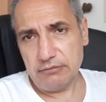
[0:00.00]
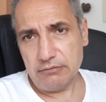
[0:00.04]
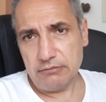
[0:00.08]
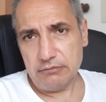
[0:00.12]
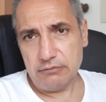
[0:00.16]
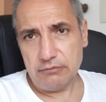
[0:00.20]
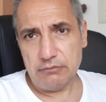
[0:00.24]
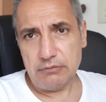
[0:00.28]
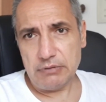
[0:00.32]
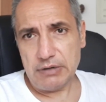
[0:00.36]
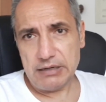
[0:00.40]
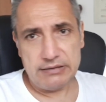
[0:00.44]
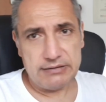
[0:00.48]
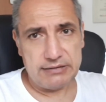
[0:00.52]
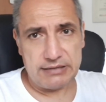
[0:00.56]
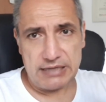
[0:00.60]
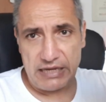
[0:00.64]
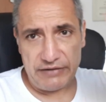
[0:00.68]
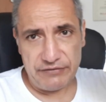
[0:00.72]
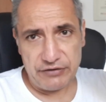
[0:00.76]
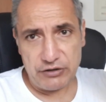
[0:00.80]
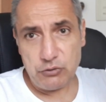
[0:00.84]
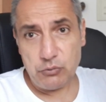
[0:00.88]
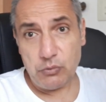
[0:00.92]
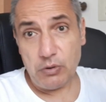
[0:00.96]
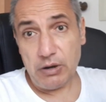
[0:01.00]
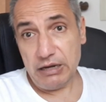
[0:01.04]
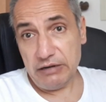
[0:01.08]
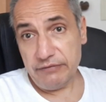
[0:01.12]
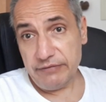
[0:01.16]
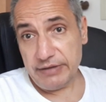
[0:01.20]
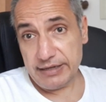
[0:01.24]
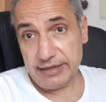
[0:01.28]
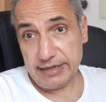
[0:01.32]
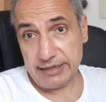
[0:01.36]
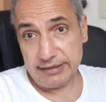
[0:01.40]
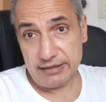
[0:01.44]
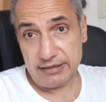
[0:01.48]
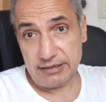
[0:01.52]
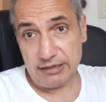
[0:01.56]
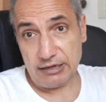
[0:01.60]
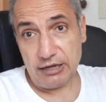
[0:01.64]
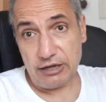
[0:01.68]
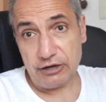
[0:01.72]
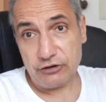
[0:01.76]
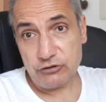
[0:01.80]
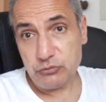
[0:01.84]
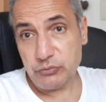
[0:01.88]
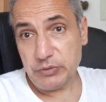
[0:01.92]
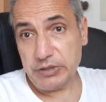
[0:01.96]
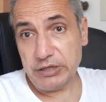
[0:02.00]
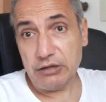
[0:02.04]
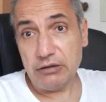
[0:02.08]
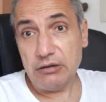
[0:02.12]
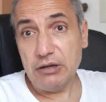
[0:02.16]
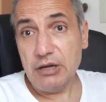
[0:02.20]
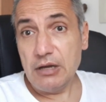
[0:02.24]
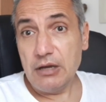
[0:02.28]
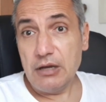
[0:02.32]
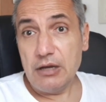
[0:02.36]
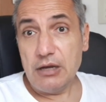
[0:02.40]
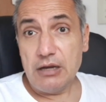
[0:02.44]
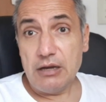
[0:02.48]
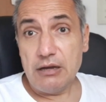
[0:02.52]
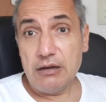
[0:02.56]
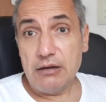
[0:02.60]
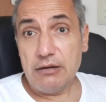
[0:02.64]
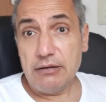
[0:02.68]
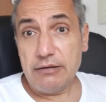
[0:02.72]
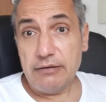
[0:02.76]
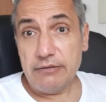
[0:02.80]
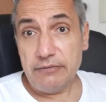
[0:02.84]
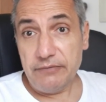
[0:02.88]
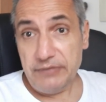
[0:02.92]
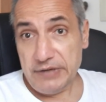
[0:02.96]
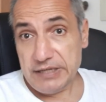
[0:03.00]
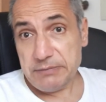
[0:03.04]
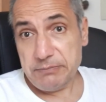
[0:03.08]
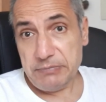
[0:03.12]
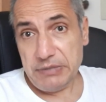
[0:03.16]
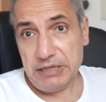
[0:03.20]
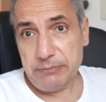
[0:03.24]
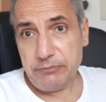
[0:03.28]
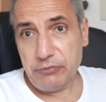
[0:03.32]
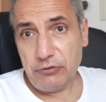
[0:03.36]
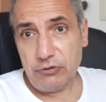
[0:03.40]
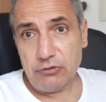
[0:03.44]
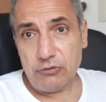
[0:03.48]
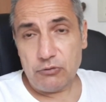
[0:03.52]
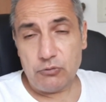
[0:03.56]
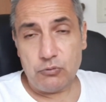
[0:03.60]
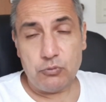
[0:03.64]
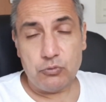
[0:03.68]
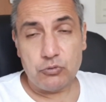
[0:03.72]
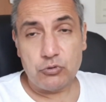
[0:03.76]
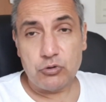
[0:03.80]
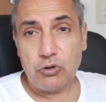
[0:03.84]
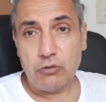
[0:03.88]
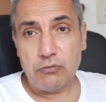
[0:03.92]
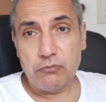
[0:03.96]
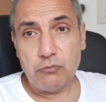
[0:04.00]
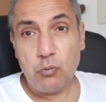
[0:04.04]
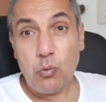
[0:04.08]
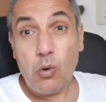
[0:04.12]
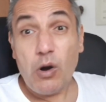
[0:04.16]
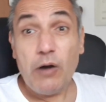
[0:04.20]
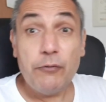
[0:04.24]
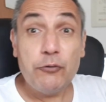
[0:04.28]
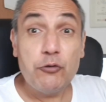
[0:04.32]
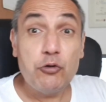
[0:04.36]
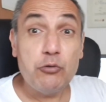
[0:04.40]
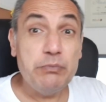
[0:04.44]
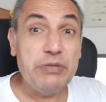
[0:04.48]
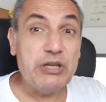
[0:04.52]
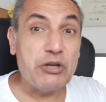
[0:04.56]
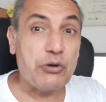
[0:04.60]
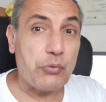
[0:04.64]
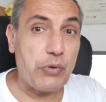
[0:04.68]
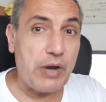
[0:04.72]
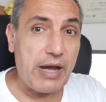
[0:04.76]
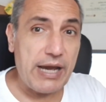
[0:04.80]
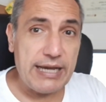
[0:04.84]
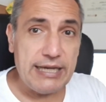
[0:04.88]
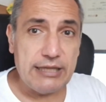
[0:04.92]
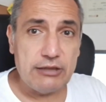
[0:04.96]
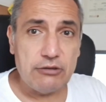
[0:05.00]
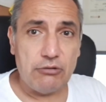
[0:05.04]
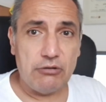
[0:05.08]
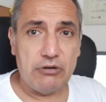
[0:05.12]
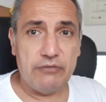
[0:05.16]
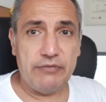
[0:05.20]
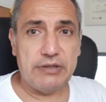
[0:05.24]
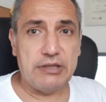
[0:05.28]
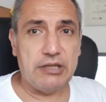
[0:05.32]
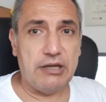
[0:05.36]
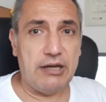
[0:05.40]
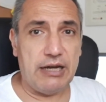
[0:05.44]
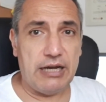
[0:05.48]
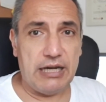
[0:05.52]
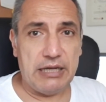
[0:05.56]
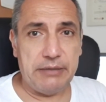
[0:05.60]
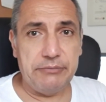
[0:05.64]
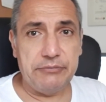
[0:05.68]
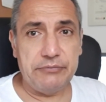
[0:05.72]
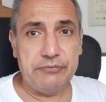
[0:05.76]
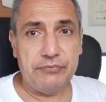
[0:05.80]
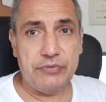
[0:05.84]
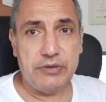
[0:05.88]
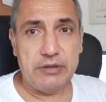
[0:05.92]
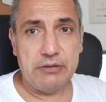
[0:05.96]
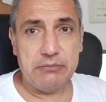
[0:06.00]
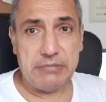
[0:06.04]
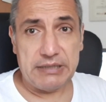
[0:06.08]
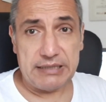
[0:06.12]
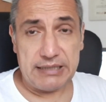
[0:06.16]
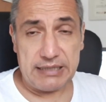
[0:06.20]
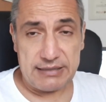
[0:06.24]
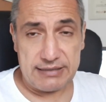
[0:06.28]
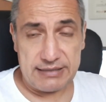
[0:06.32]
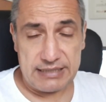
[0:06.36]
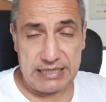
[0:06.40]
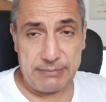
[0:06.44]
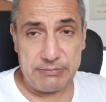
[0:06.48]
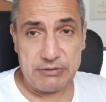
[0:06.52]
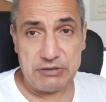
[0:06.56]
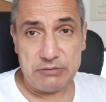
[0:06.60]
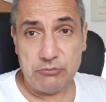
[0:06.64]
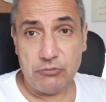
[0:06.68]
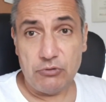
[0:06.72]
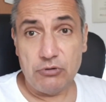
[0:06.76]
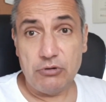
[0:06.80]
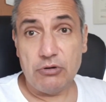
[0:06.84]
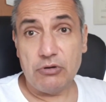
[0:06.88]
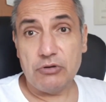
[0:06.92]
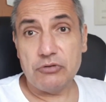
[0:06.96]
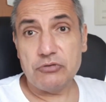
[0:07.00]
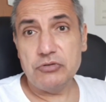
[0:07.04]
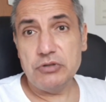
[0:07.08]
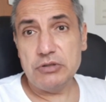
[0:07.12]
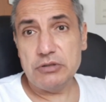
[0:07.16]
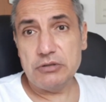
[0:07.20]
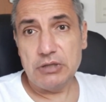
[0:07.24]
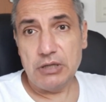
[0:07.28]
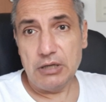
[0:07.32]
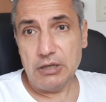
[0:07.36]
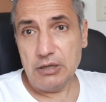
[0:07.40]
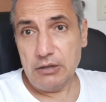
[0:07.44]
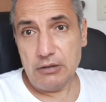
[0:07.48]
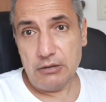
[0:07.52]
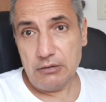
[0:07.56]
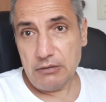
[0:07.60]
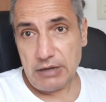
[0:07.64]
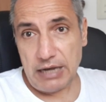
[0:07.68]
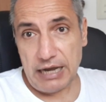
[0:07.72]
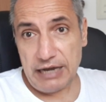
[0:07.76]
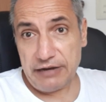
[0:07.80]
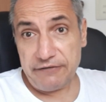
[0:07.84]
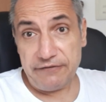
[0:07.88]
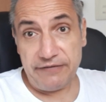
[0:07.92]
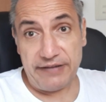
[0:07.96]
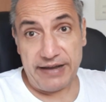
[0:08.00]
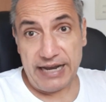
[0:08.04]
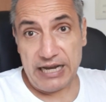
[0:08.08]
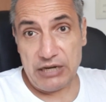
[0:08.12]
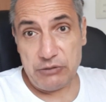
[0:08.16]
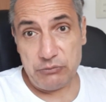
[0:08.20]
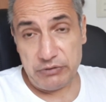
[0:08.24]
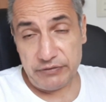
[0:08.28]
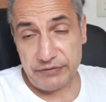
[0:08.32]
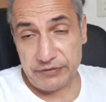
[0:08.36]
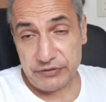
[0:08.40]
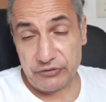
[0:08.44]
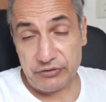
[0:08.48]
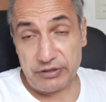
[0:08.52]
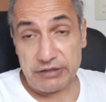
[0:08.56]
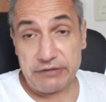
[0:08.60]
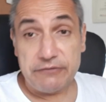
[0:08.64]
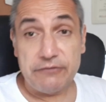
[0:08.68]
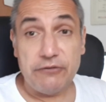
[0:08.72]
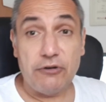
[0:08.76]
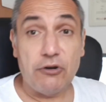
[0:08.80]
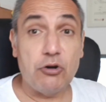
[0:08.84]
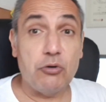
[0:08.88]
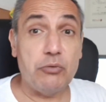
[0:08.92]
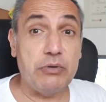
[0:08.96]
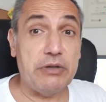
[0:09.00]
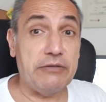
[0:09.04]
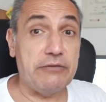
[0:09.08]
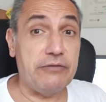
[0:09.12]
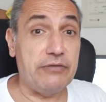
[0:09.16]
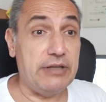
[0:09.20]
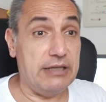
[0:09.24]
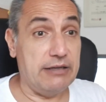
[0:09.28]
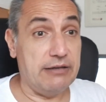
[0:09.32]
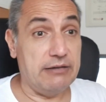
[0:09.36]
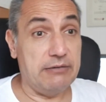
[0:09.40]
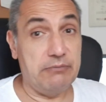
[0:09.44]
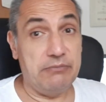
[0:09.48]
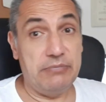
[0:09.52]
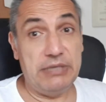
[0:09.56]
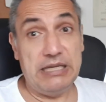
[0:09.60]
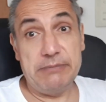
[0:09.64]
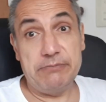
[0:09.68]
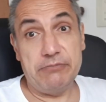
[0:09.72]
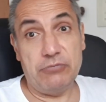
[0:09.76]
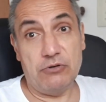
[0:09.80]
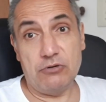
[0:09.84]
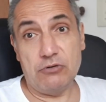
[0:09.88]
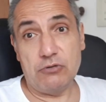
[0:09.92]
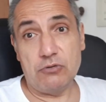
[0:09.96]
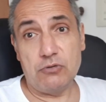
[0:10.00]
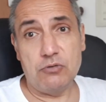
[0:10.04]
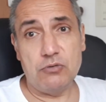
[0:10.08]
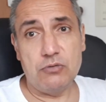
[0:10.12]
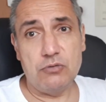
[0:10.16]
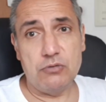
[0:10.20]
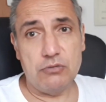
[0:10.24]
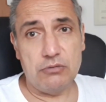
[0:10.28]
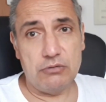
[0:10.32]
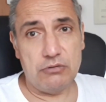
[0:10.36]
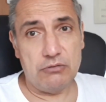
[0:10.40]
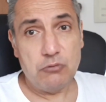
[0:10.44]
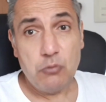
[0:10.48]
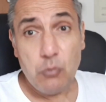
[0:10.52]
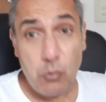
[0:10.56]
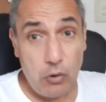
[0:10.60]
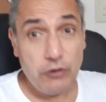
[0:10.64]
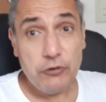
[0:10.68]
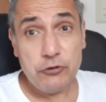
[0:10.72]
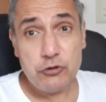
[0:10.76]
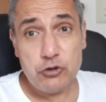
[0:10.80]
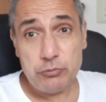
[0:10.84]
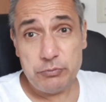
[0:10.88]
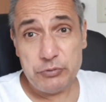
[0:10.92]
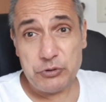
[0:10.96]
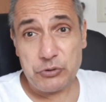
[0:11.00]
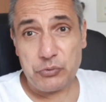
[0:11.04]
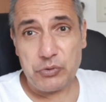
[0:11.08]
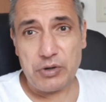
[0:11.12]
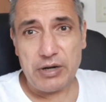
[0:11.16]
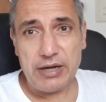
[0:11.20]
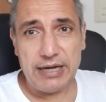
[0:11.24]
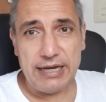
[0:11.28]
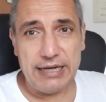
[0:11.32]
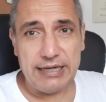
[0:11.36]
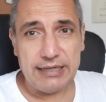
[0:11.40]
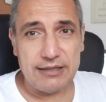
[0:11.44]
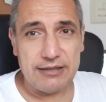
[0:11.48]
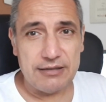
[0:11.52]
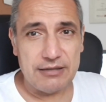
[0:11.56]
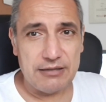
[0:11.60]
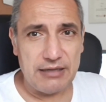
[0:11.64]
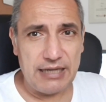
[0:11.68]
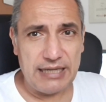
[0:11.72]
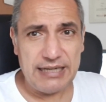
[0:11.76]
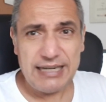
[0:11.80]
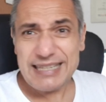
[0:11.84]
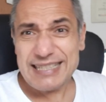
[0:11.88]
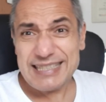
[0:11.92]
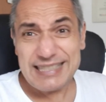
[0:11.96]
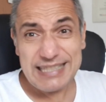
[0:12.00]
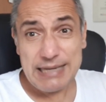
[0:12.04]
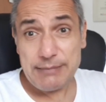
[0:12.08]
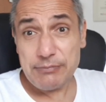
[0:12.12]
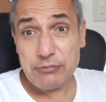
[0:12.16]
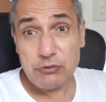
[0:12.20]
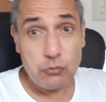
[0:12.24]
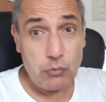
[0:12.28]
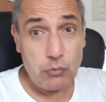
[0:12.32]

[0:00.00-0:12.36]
once every while they get a large winner. These people who don't want to be right all the time but accept small losses are fine with a trend following thing. People who want to be right and accept